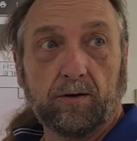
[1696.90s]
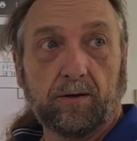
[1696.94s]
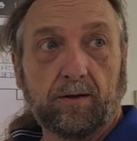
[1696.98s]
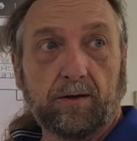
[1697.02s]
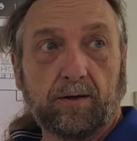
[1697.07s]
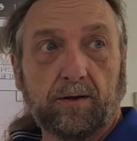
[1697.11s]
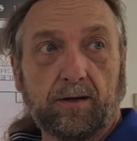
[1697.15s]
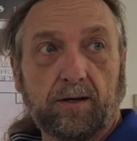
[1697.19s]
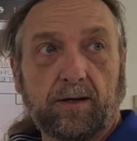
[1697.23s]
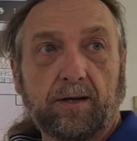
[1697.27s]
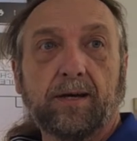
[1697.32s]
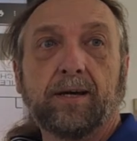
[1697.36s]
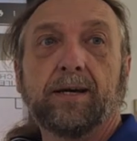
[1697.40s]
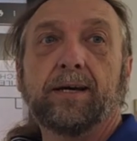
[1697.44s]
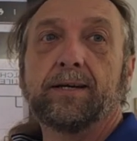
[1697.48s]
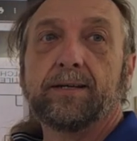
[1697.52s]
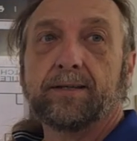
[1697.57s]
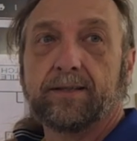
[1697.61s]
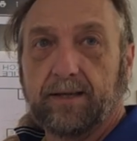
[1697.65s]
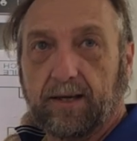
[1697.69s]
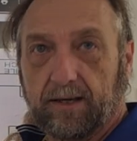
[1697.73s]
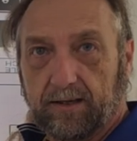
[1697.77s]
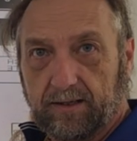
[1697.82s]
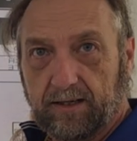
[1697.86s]
60 seconds.
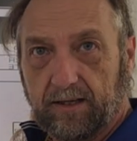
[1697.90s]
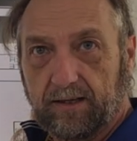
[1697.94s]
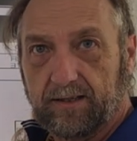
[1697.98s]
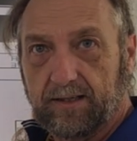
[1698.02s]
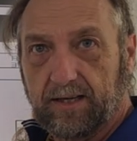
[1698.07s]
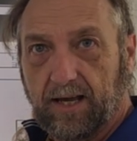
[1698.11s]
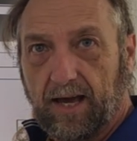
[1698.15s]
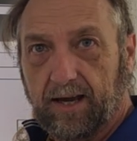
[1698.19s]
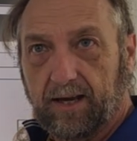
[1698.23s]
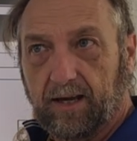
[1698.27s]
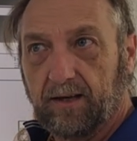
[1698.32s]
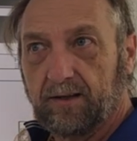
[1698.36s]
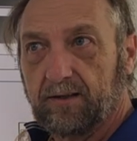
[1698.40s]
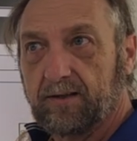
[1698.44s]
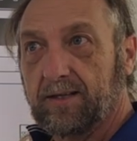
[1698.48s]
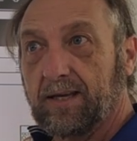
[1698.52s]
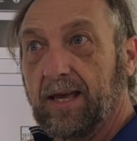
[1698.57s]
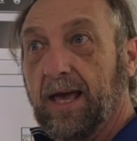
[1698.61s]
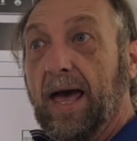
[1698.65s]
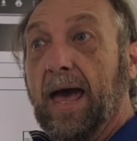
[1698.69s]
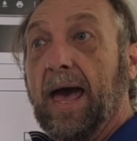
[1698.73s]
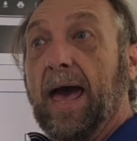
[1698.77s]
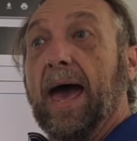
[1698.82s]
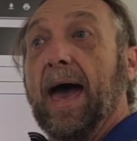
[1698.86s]
60 seconds.
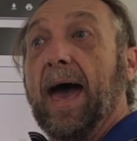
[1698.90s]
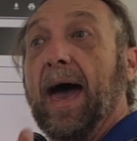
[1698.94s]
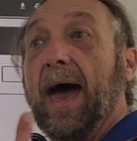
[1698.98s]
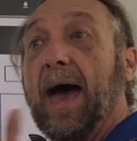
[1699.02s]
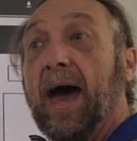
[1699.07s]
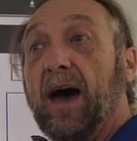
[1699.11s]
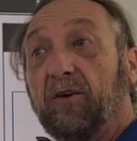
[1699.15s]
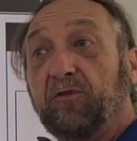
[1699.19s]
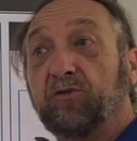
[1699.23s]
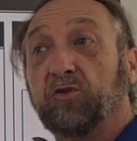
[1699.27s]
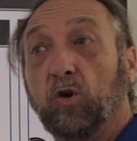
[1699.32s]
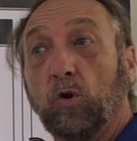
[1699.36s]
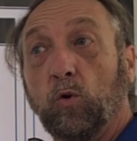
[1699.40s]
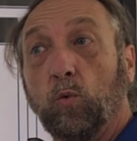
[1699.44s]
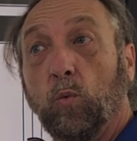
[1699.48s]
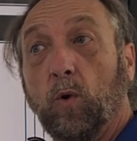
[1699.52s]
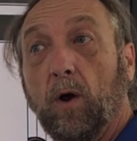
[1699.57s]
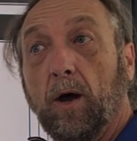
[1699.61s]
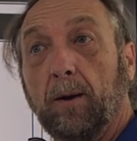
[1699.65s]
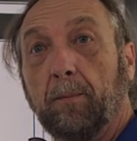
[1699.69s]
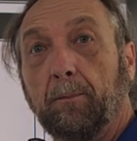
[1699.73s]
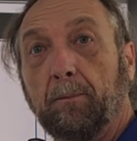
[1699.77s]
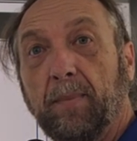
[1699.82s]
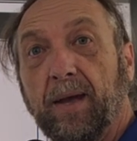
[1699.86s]
After
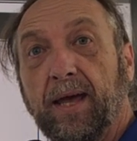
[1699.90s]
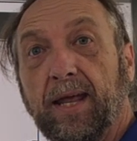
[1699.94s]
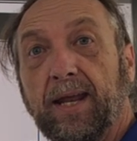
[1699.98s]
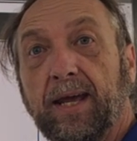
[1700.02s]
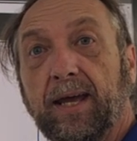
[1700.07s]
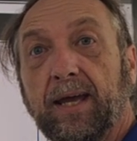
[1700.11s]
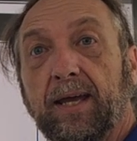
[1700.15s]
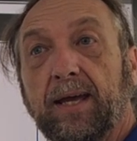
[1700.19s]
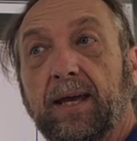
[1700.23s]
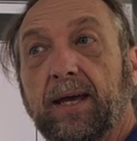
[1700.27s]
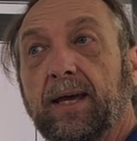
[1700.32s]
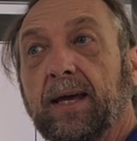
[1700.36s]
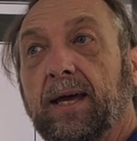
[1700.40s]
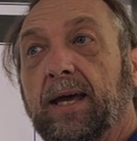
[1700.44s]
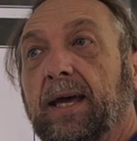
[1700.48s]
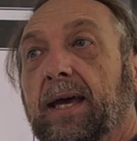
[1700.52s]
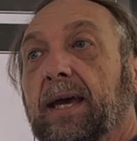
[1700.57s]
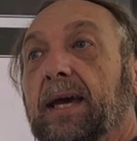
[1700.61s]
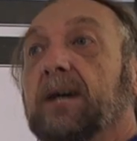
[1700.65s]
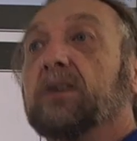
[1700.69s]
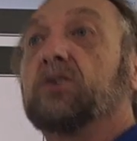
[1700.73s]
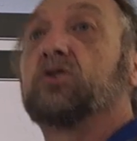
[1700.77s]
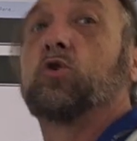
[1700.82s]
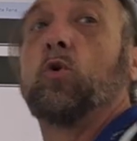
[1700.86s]
one minute,
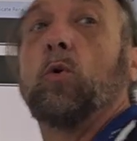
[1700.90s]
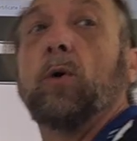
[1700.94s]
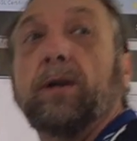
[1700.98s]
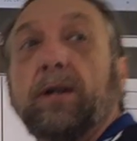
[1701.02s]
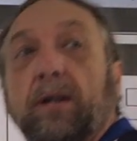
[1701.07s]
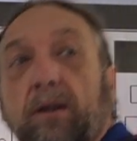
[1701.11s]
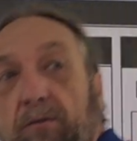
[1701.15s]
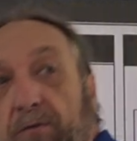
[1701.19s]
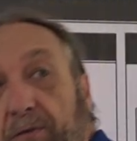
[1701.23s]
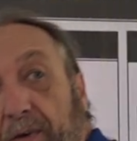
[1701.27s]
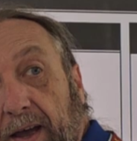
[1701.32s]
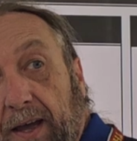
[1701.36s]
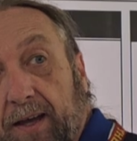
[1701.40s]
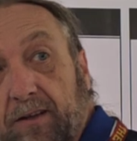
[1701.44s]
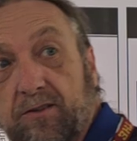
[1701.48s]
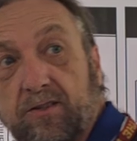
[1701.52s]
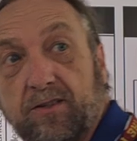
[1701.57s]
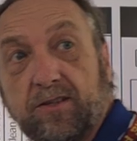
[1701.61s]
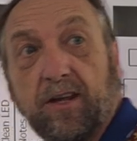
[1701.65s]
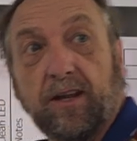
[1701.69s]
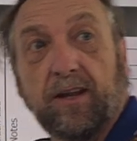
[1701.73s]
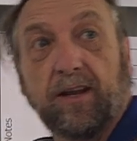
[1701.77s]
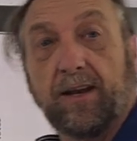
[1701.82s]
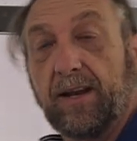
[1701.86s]
it's going to advance
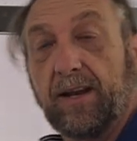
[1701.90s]
to the